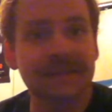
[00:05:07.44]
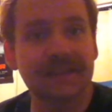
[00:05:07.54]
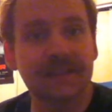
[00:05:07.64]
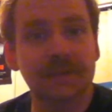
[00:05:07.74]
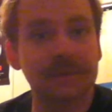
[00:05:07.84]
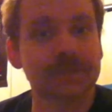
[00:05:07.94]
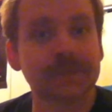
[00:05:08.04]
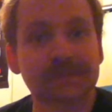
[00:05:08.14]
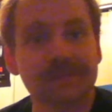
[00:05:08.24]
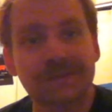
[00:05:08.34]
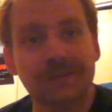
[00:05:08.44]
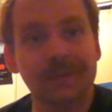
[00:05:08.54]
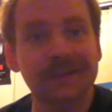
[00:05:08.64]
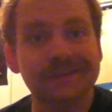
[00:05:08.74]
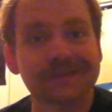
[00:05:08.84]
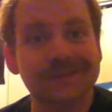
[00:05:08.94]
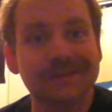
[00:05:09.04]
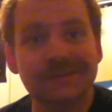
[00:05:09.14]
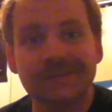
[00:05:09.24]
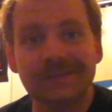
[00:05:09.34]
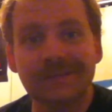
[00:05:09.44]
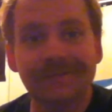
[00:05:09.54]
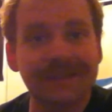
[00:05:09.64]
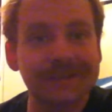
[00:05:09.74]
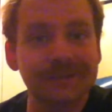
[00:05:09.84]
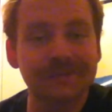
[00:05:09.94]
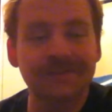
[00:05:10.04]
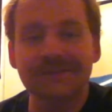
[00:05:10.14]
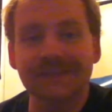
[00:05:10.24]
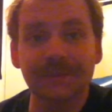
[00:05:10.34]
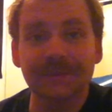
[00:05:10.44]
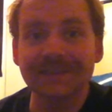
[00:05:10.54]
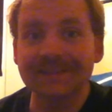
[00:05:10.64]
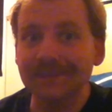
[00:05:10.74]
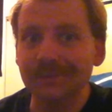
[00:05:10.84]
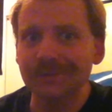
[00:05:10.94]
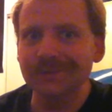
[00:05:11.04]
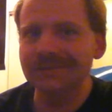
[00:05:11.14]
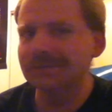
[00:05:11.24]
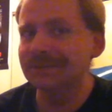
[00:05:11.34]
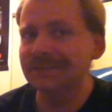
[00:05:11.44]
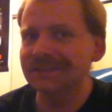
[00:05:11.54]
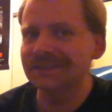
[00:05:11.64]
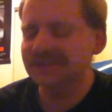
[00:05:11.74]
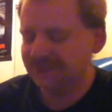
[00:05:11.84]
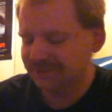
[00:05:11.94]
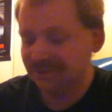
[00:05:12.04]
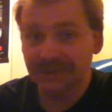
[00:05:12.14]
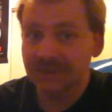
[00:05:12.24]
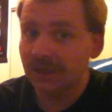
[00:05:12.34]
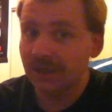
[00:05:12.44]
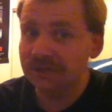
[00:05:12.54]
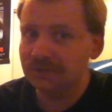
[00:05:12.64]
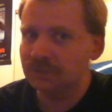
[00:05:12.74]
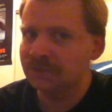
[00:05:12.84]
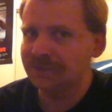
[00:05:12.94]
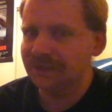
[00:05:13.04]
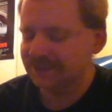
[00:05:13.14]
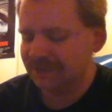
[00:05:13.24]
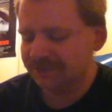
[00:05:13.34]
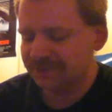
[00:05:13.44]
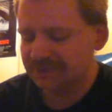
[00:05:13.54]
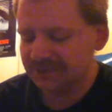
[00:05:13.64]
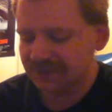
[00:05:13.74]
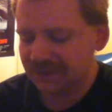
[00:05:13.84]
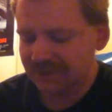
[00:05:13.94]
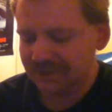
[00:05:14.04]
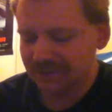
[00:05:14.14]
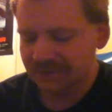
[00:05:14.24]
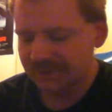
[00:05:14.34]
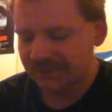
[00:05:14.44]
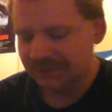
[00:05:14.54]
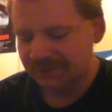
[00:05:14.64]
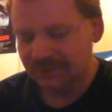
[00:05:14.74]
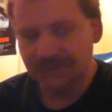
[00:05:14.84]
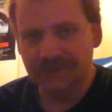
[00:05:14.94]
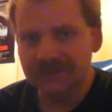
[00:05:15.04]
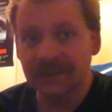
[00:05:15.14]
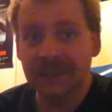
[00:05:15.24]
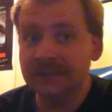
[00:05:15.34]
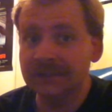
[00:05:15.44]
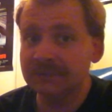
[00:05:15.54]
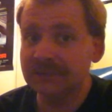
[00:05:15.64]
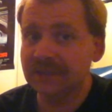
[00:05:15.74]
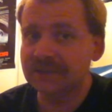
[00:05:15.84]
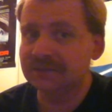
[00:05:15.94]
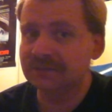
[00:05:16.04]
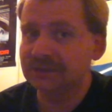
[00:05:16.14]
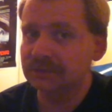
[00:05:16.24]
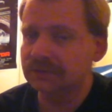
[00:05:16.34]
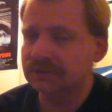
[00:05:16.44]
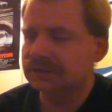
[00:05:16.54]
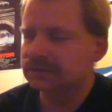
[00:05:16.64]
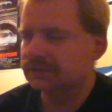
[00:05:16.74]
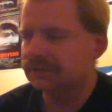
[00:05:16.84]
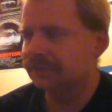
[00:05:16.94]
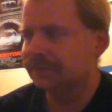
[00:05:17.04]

Kenno? Somebody? South Factory? Can we get that movie, please? Awesome movie if you guys haven't seen that. It hasn't even got a DVD release, so.